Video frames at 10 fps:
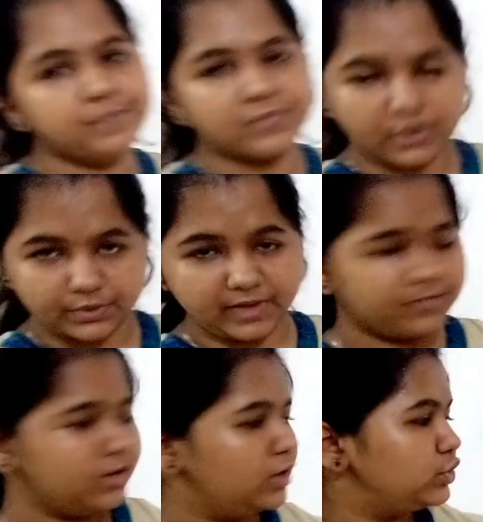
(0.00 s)
Okay.
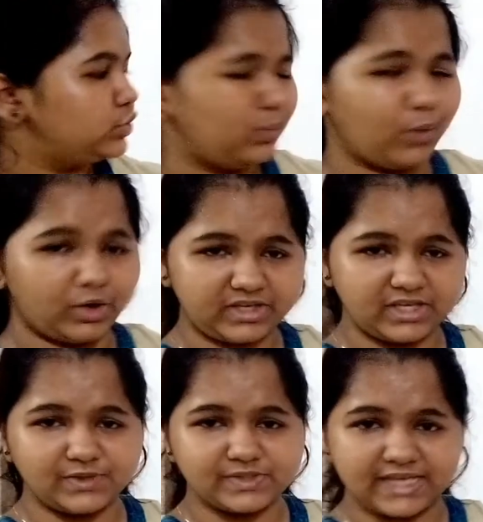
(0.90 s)
So what can
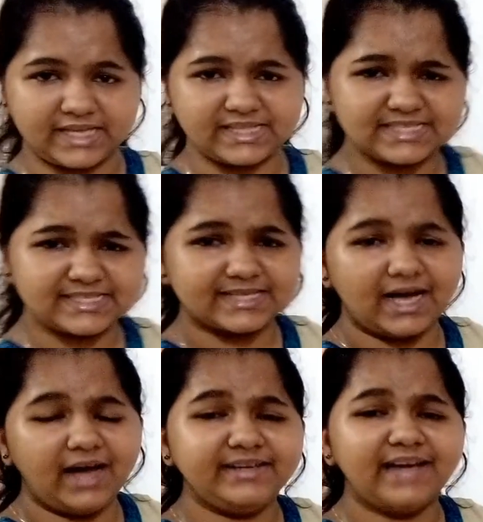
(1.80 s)
you say? This is
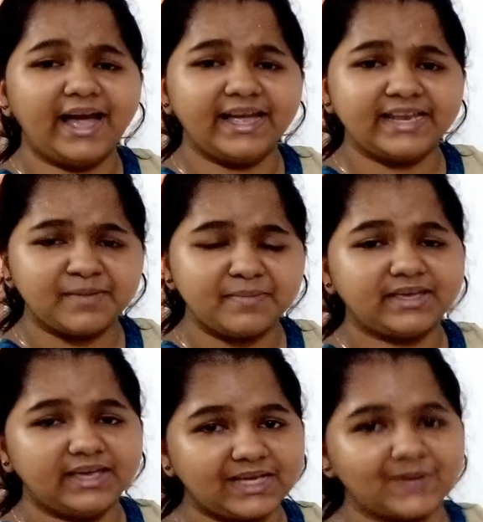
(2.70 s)
a
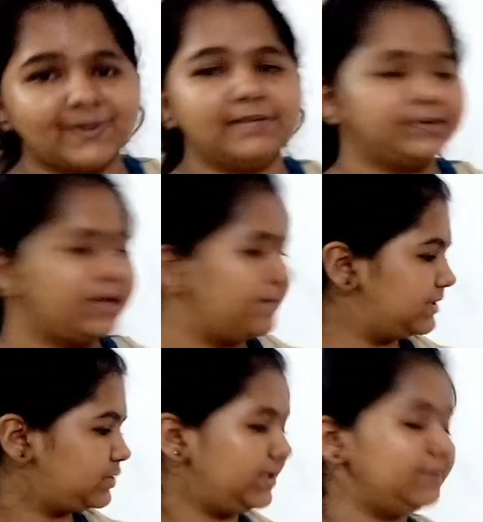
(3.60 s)
dynamic equilibrium
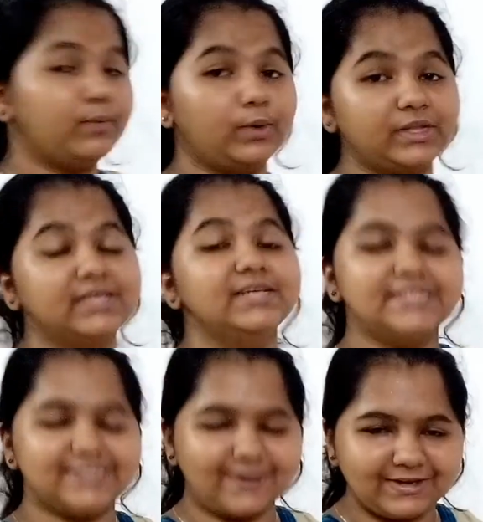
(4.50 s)
between both
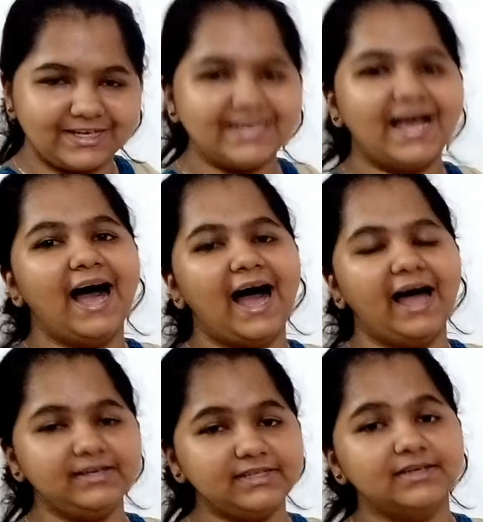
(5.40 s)
solid
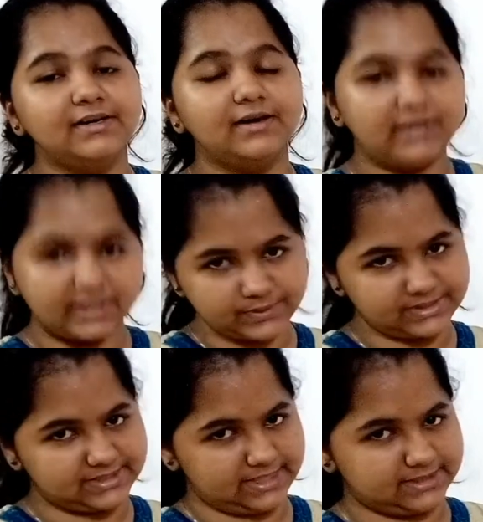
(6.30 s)
and liquid
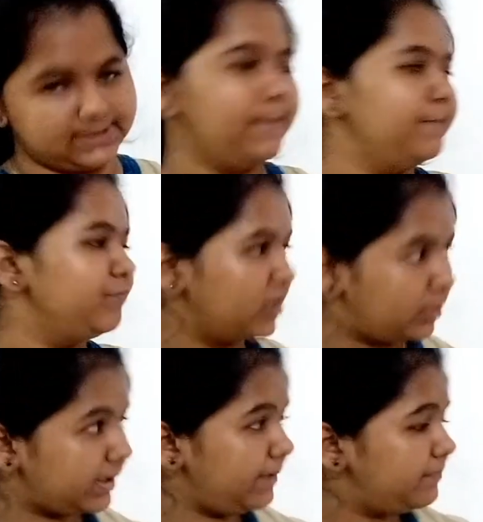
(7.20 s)
states.
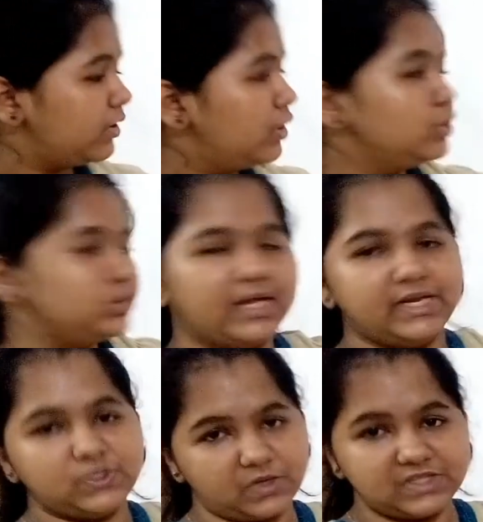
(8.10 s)
Okay. So that
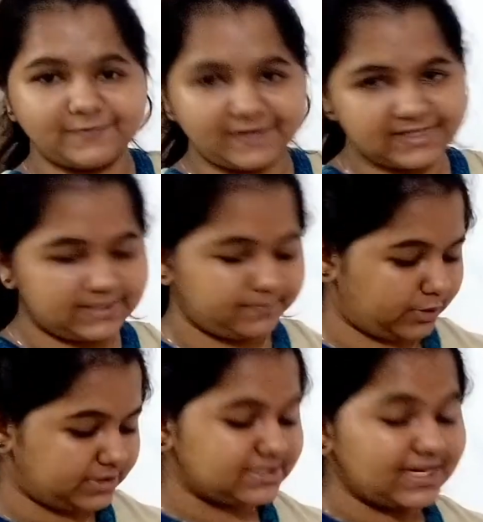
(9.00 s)
is what is freezing
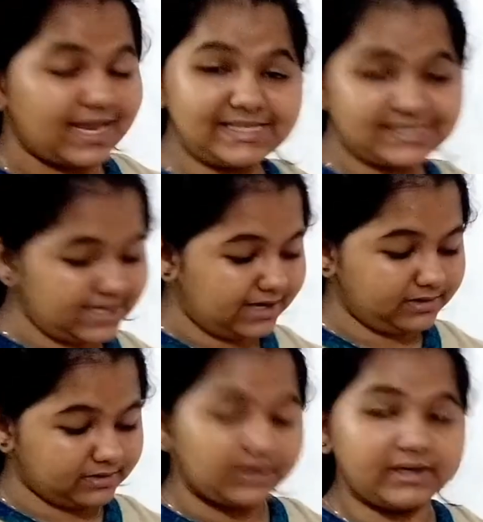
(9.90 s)
points. Let's see
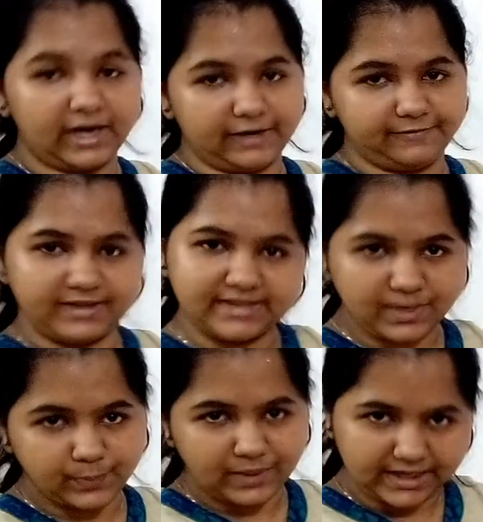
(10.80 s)
a graph and
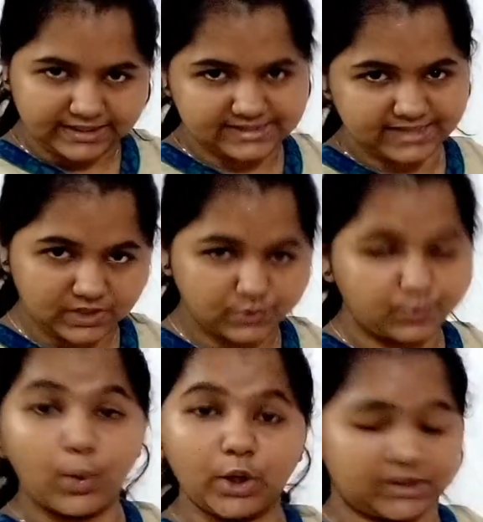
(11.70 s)
then we'll understand
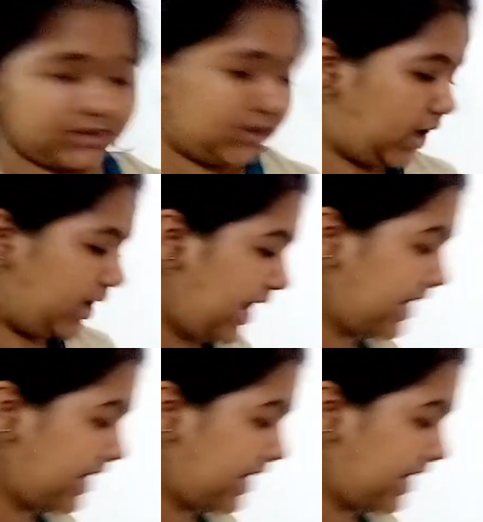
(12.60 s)
what I'll